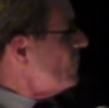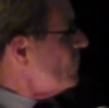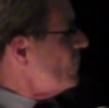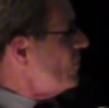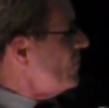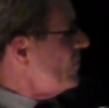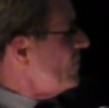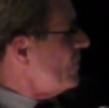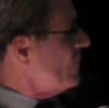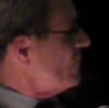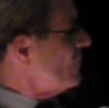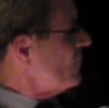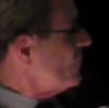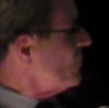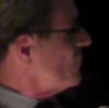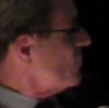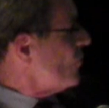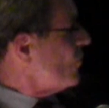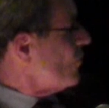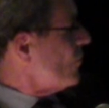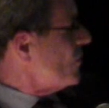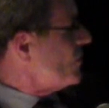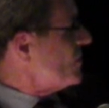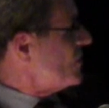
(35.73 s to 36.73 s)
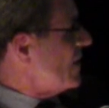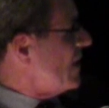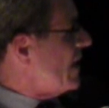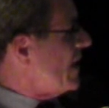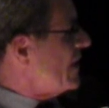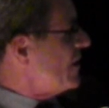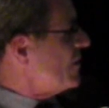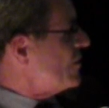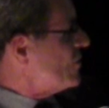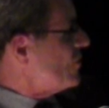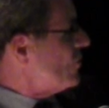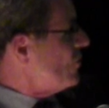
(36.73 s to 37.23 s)
Moving towards the
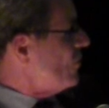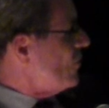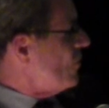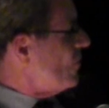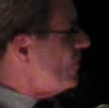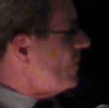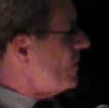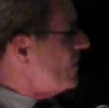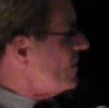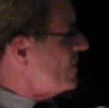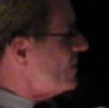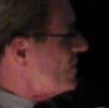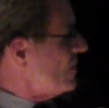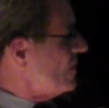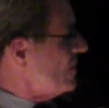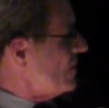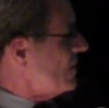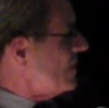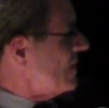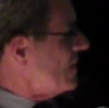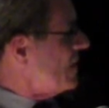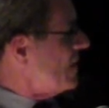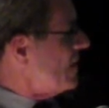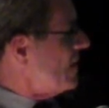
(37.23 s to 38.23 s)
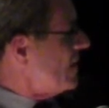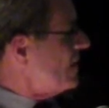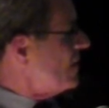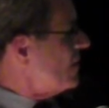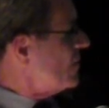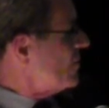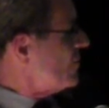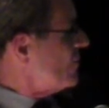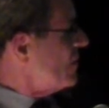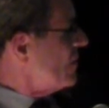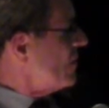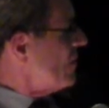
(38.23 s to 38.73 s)
high school is
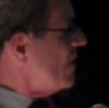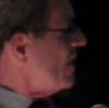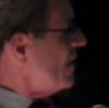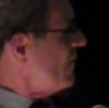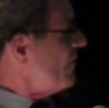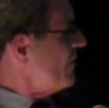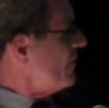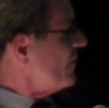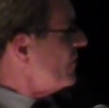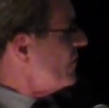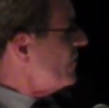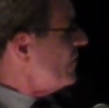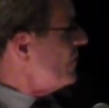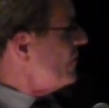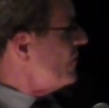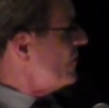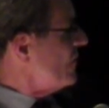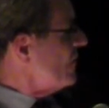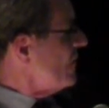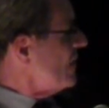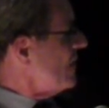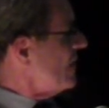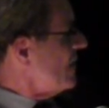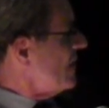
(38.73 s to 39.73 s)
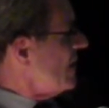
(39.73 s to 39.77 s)
the district offices,